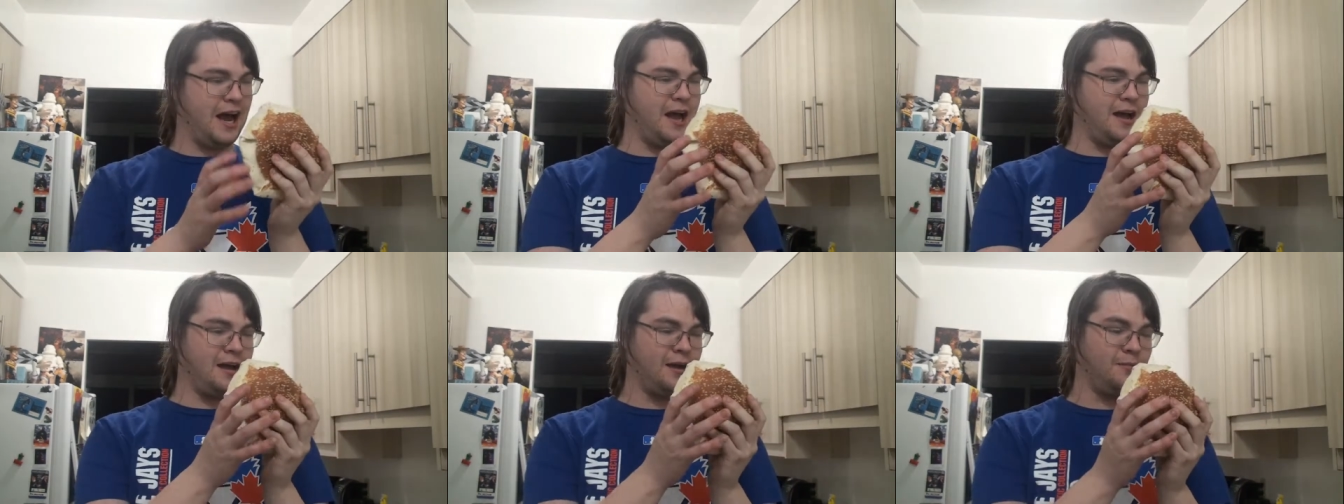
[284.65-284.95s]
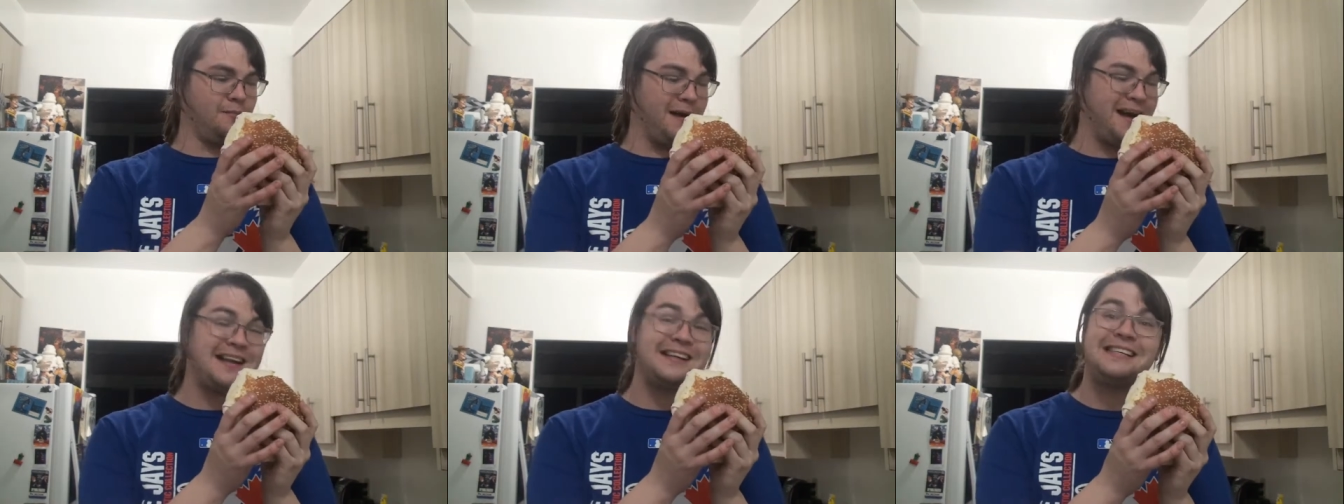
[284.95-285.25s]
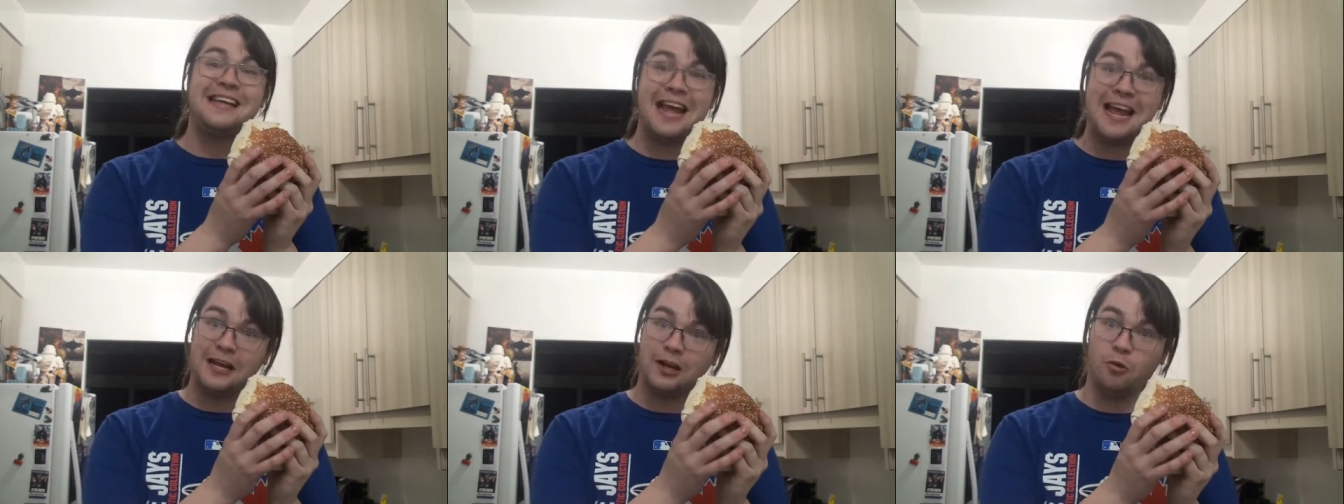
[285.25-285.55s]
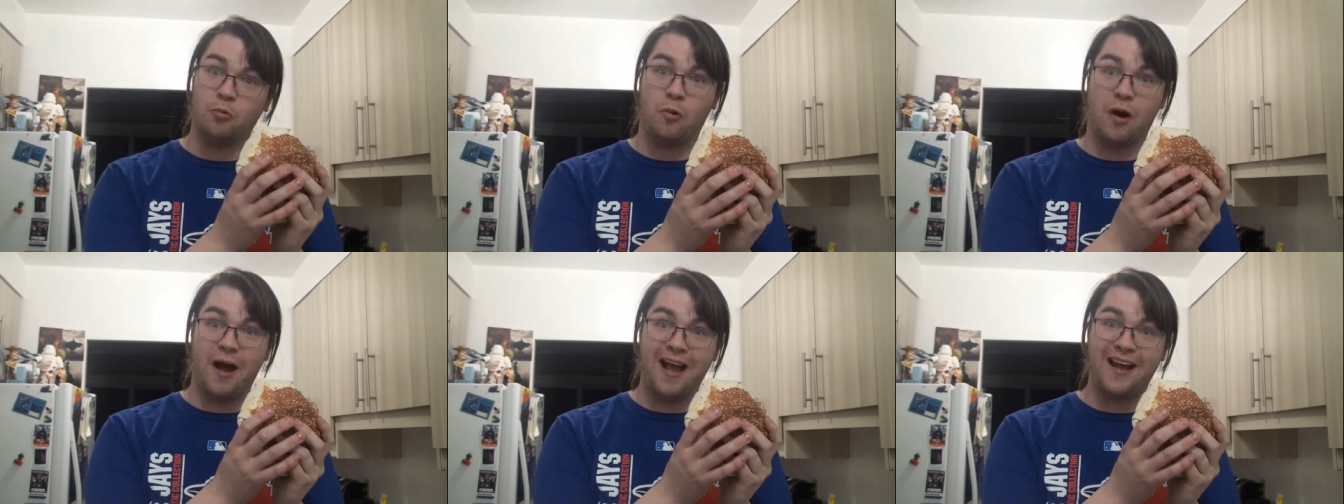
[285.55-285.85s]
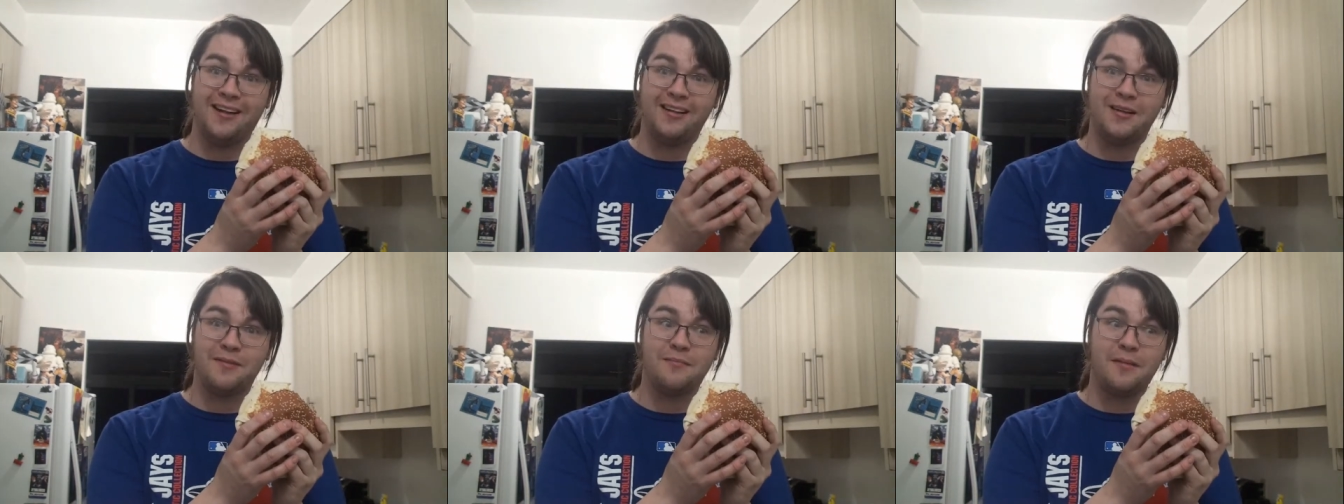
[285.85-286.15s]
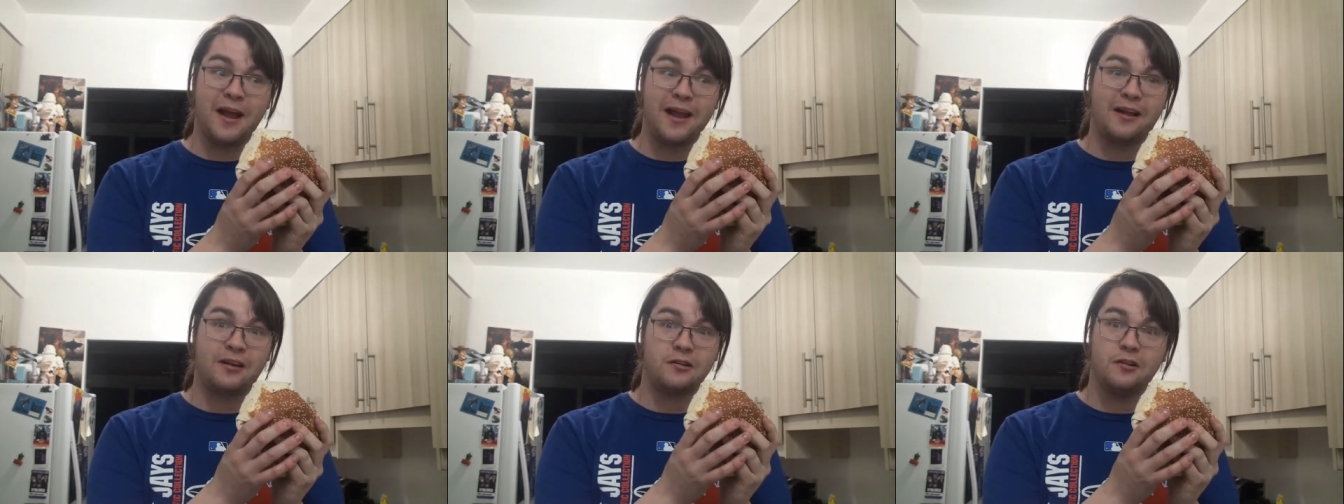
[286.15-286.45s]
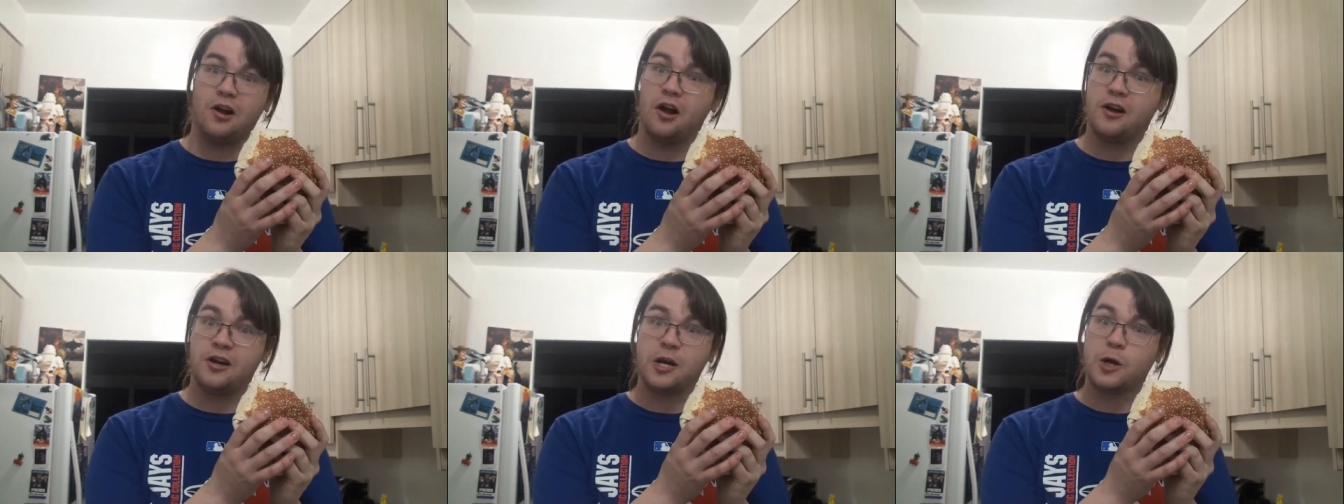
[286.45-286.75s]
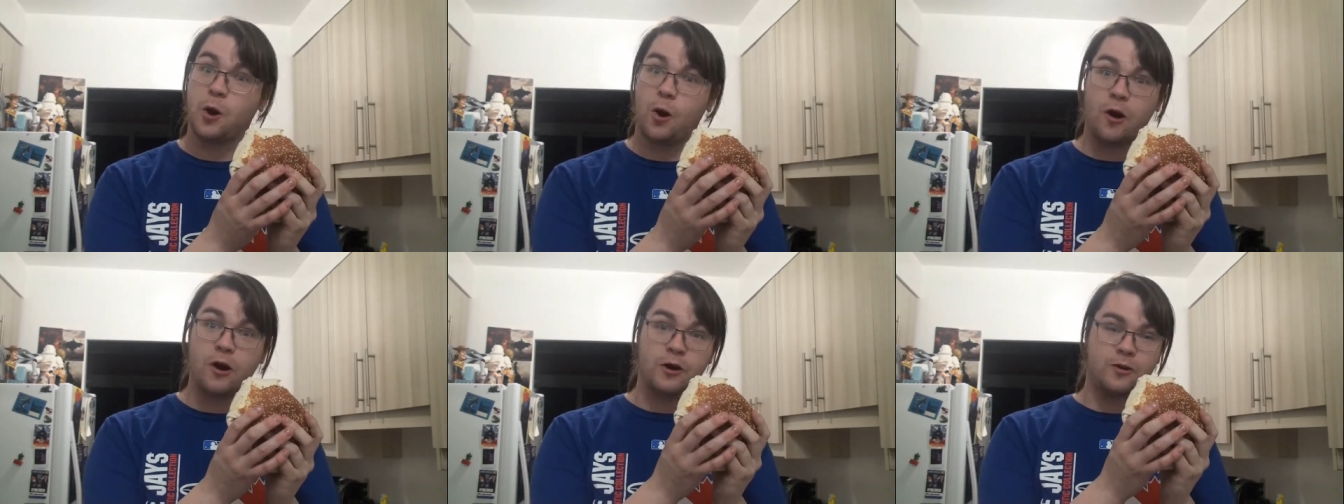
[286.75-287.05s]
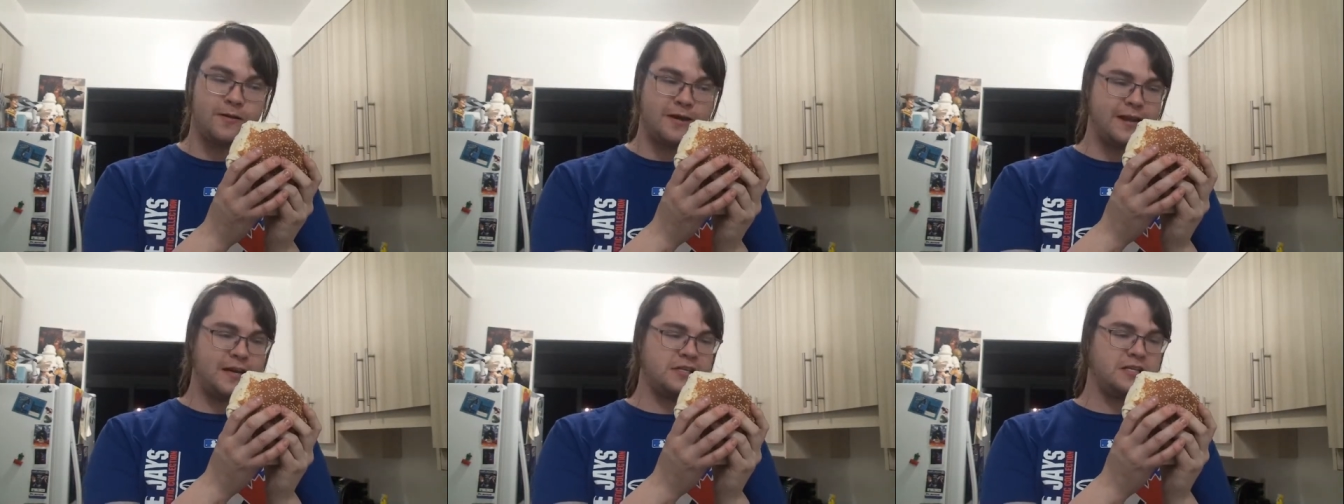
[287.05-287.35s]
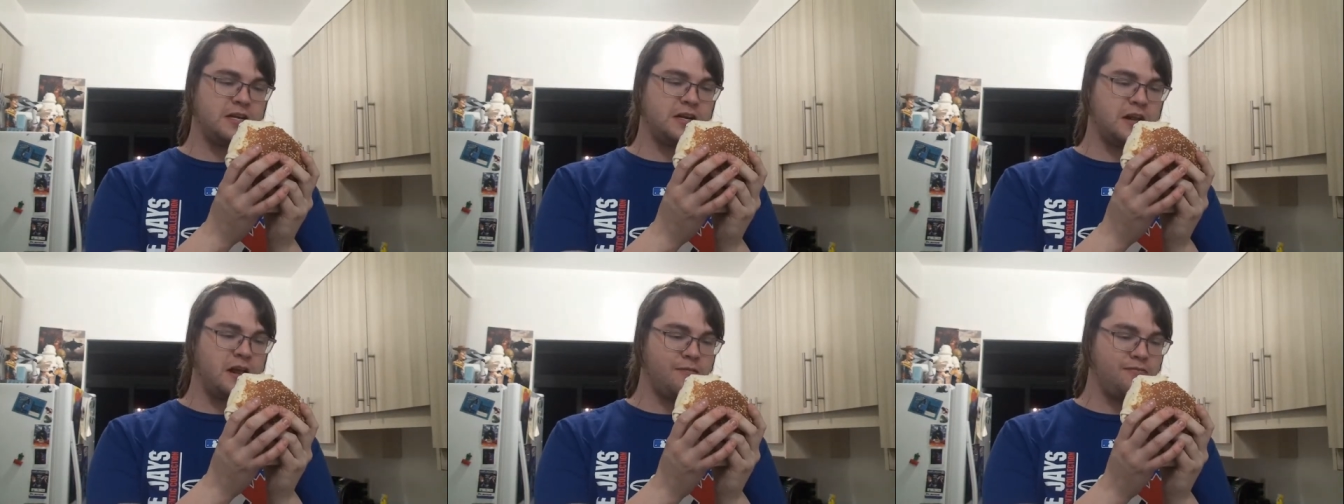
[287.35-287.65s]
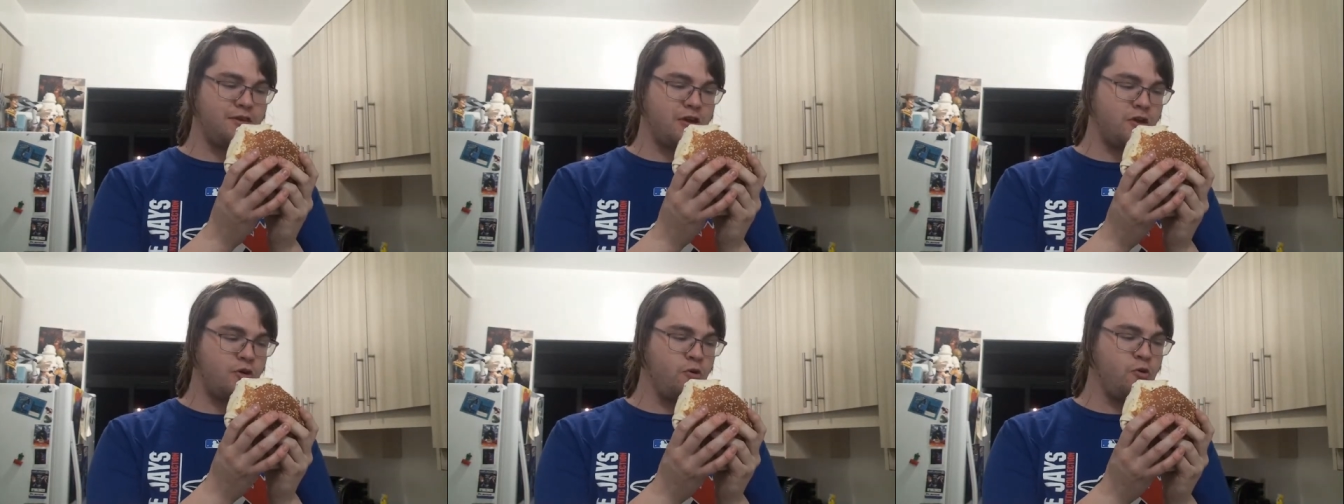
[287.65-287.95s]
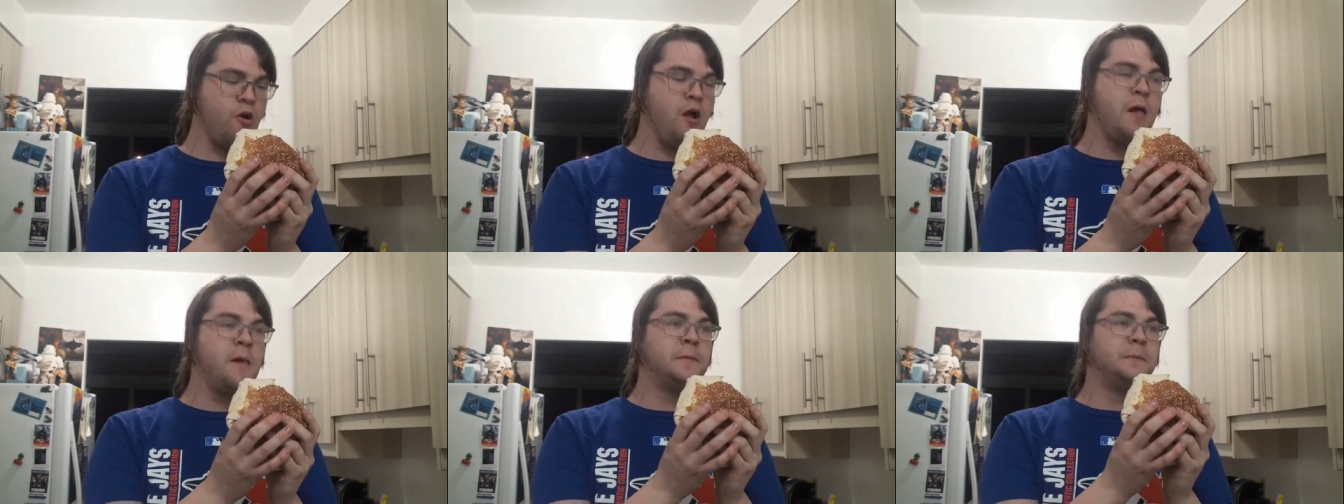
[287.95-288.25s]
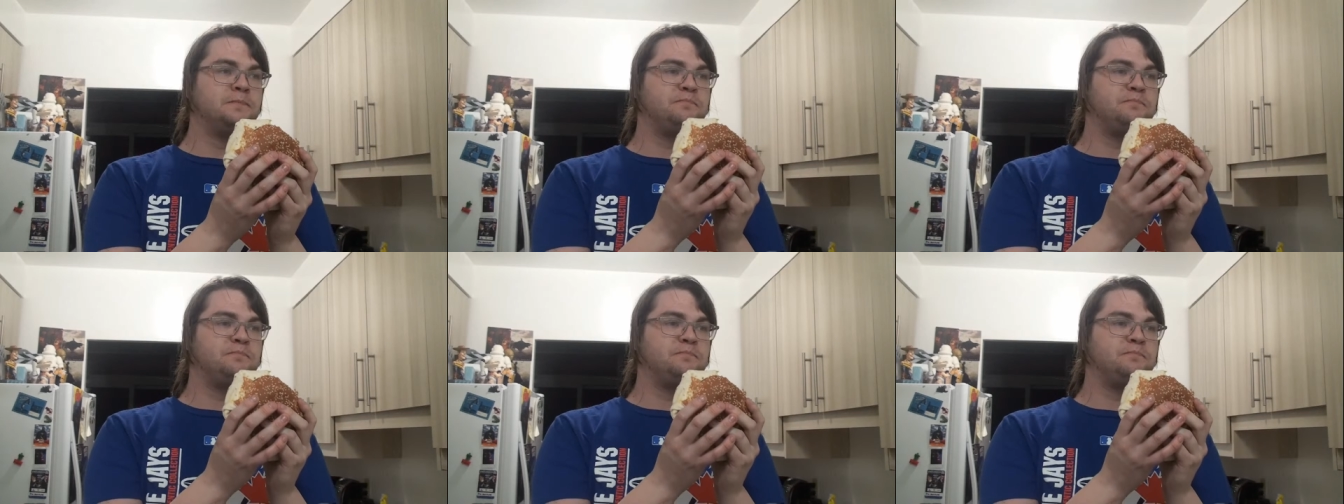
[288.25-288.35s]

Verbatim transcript: it might take a while, it might clog your arteries and give you